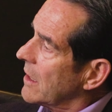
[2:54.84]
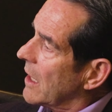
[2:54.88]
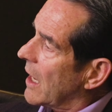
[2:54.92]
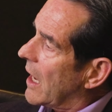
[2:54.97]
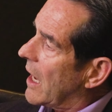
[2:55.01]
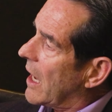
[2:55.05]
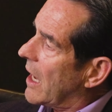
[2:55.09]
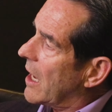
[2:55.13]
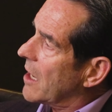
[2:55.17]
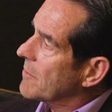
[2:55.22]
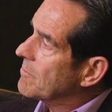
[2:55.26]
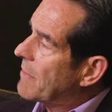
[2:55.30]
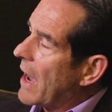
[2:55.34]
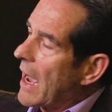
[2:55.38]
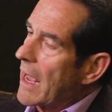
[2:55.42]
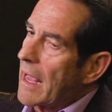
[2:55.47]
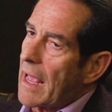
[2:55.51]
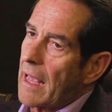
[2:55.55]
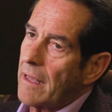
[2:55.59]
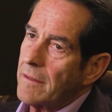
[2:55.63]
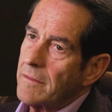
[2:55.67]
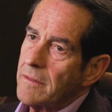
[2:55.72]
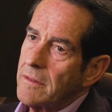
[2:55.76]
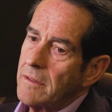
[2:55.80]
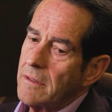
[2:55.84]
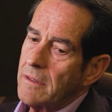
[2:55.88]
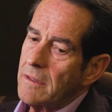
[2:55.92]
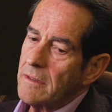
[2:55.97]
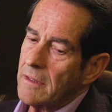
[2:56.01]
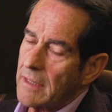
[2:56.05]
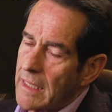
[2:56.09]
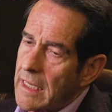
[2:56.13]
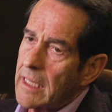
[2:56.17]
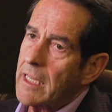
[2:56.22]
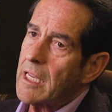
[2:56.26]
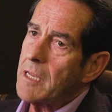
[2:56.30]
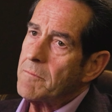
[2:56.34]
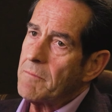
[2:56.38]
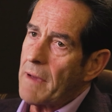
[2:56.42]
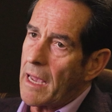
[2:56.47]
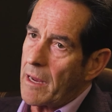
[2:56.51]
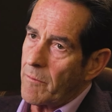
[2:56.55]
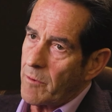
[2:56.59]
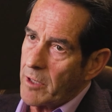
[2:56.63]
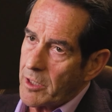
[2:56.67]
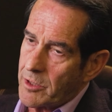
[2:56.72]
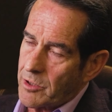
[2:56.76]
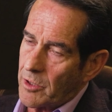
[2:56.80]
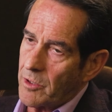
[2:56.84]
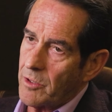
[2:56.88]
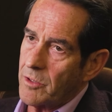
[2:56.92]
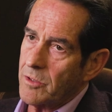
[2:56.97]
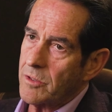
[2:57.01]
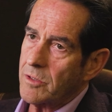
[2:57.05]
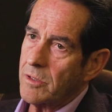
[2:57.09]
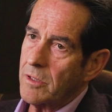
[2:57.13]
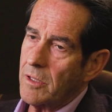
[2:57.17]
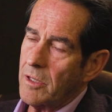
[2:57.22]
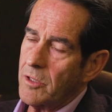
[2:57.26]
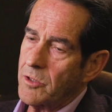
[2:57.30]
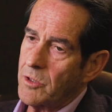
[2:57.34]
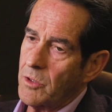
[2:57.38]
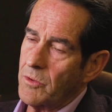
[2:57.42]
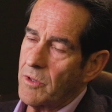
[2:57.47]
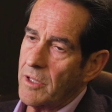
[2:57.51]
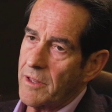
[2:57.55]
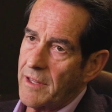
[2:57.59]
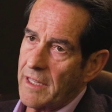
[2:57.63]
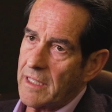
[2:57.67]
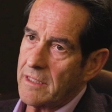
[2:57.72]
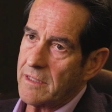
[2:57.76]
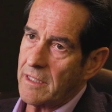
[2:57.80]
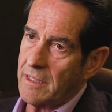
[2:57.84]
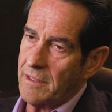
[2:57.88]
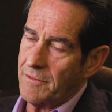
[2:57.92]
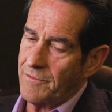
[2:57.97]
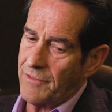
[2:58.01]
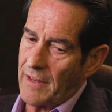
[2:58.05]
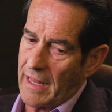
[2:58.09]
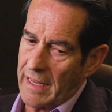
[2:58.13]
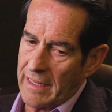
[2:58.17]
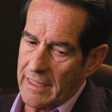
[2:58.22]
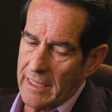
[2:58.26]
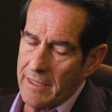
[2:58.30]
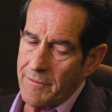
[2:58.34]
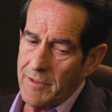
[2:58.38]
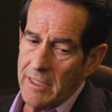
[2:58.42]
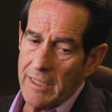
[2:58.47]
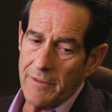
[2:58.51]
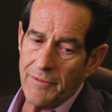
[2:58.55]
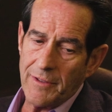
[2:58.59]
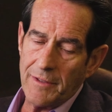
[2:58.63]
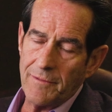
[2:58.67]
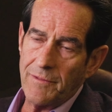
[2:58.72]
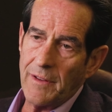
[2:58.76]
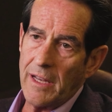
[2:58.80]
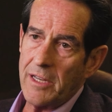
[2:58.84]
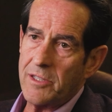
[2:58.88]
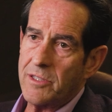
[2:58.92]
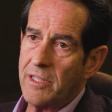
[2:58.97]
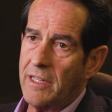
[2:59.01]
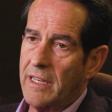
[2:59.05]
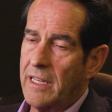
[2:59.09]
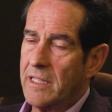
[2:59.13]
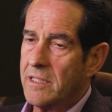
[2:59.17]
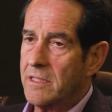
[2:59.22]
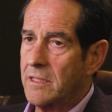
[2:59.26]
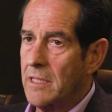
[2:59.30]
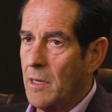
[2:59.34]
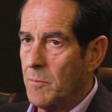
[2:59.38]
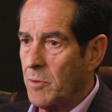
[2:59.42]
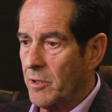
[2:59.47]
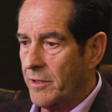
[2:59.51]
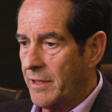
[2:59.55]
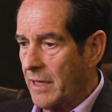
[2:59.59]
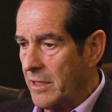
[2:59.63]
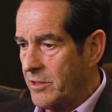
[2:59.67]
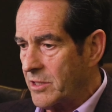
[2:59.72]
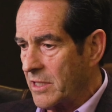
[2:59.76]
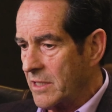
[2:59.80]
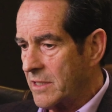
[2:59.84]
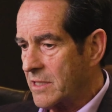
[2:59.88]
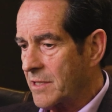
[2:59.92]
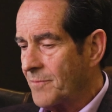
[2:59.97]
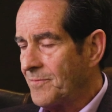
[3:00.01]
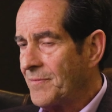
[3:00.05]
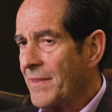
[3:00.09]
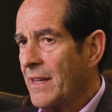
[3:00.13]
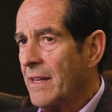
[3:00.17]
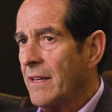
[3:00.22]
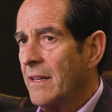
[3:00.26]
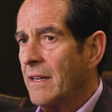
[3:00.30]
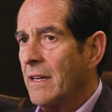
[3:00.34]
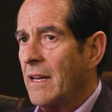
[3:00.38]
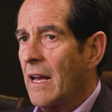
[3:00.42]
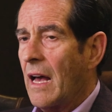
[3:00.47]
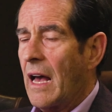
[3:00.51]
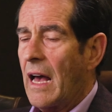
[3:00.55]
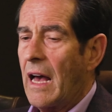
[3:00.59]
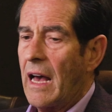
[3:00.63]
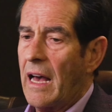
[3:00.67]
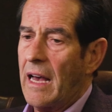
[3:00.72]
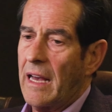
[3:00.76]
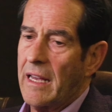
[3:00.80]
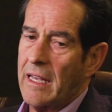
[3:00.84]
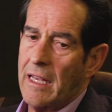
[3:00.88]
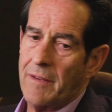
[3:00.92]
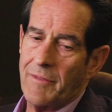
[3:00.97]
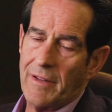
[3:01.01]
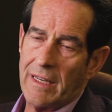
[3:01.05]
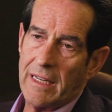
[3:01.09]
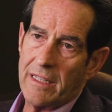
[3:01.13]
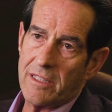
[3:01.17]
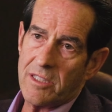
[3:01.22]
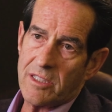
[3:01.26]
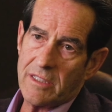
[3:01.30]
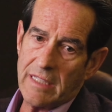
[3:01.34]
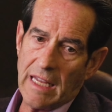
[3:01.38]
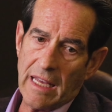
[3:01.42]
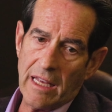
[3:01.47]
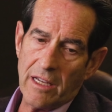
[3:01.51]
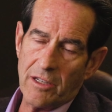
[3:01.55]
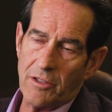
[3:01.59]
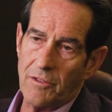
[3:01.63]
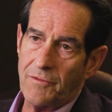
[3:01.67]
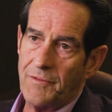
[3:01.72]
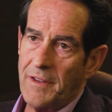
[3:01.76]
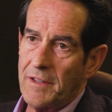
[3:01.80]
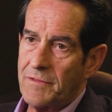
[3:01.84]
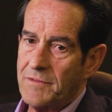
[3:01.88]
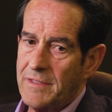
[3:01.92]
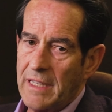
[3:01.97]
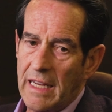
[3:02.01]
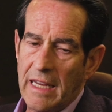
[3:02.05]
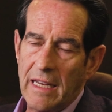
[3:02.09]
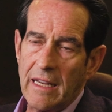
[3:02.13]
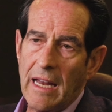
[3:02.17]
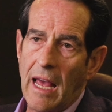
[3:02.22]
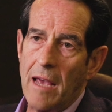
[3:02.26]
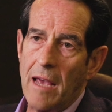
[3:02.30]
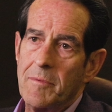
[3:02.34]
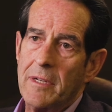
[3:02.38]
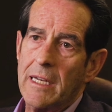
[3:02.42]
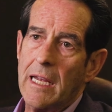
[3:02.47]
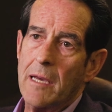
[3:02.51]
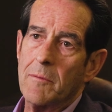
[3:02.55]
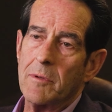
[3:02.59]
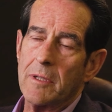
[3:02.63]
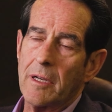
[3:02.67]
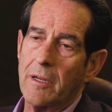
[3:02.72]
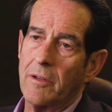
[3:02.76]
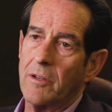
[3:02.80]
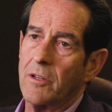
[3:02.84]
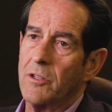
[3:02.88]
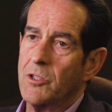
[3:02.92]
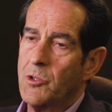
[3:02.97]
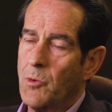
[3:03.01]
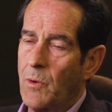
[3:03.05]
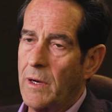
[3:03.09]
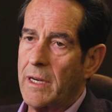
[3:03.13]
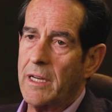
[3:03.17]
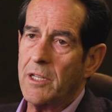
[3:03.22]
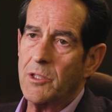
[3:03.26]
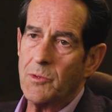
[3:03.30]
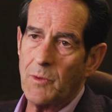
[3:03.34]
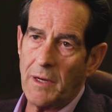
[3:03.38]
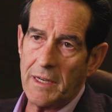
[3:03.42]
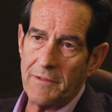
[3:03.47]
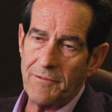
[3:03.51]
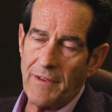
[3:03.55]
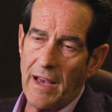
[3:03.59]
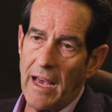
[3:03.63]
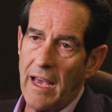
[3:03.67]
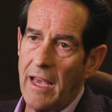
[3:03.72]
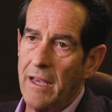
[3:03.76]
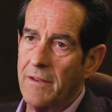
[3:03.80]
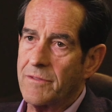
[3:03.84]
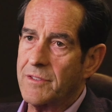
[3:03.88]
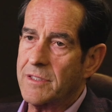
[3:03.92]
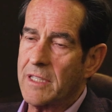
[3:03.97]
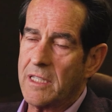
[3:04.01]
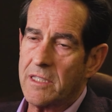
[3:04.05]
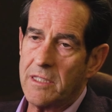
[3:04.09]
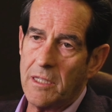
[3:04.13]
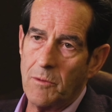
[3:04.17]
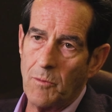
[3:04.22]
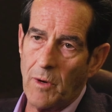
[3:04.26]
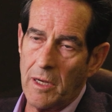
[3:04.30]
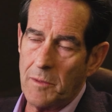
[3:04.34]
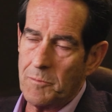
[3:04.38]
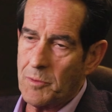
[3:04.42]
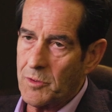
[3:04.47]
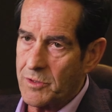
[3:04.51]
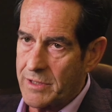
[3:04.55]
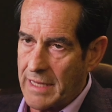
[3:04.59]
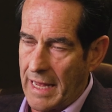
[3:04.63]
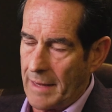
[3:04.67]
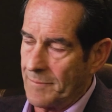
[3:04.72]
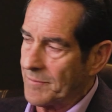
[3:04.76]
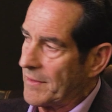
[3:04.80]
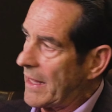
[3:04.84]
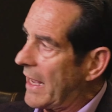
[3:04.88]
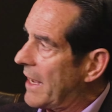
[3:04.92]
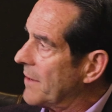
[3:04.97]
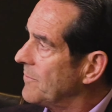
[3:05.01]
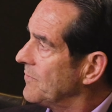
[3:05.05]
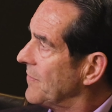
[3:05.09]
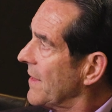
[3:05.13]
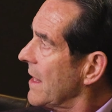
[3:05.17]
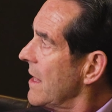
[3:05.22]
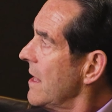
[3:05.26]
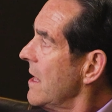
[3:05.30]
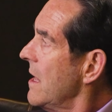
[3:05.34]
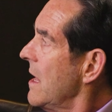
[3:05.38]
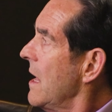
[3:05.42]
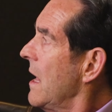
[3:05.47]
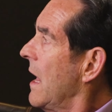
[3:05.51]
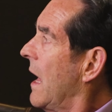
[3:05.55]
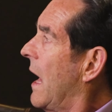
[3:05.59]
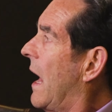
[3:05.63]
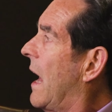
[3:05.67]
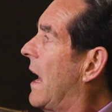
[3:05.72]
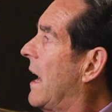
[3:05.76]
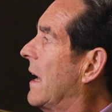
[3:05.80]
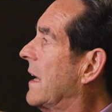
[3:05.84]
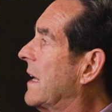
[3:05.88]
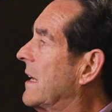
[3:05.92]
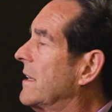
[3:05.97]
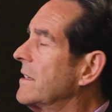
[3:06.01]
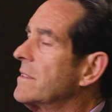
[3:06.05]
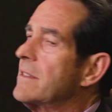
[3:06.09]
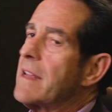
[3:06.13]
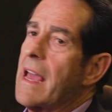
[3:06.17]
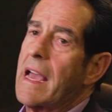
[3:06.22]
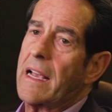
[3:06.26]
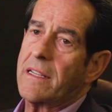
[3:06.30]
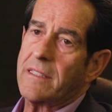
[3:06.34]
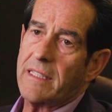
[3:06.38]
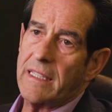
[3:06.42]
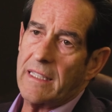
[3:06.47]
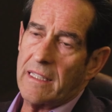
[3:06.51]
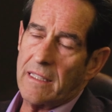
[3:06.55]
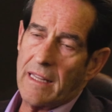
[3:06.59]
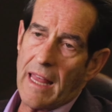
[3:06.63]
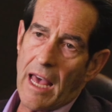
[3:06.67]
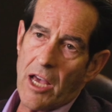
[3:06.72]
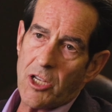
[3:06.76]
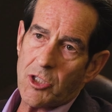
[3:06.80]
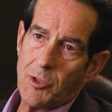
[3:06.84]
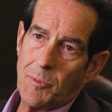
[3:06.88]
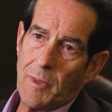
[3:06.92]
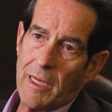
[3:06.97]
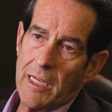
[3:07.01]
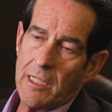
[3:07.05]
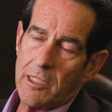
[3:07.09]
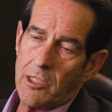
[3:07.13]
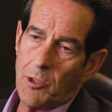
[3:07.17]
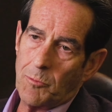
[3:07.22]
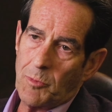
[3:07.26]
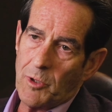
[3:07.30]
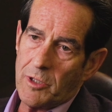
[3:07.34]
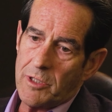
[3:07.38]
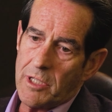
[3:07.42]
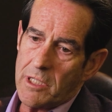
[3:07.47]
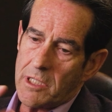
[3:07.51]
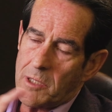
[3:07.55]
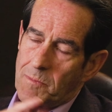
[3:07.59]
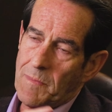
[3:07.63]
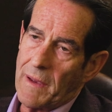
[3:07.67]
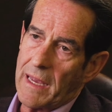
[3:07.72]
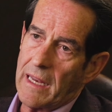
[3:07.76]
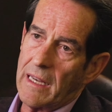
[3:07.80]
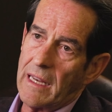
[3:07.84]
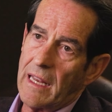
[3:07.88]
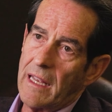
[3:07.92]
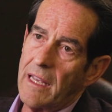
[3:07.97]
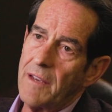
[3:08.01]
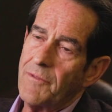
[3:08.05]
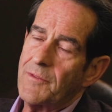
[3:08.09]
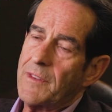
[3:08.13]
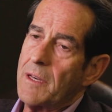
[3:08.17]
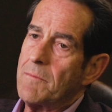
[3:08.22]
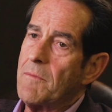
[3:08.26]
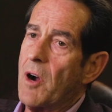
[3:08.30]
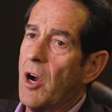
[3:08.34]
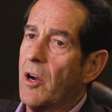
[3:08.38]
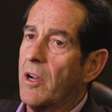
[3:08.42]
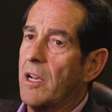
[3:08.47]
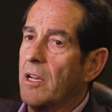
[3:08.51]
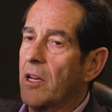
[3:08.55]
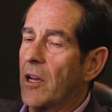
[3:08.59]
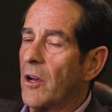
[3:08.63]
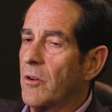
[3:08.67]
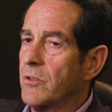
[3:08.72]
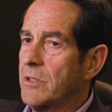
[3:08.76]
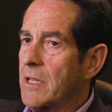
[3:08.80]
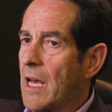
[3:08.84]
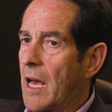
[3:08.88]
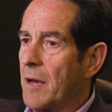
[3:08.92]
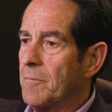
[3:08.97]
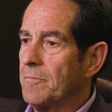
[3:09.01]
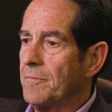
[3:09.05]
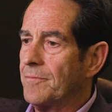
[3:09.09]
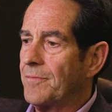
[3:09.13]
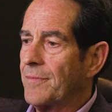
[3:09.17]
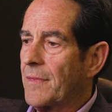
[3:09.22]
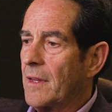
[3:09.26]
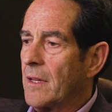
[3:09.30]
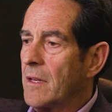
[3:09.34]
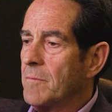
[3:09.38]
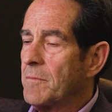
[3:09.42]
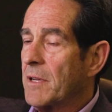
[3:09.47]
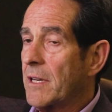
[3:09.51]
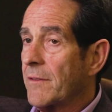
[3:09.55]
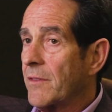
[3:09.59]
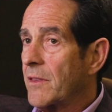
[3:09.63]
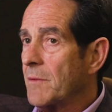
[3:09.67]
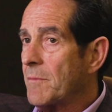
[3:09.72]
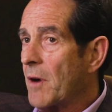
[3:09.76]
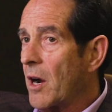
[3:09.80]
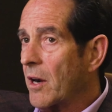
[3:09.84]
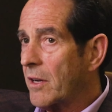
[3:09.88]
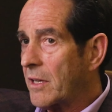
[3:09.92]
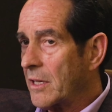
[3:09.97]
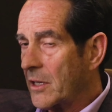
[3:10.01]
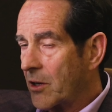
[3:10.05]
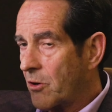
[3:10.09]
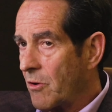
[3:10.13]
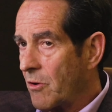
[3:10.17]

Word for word: uh, by linking my returns to the things that inflate. Even if inflation hits double digits, uh, if it hits ten or fifteen, been able to earn twenty, twenty-five, sixty-one percent, okay? Uh, indexing allows me to participate if the market goes up, but if the market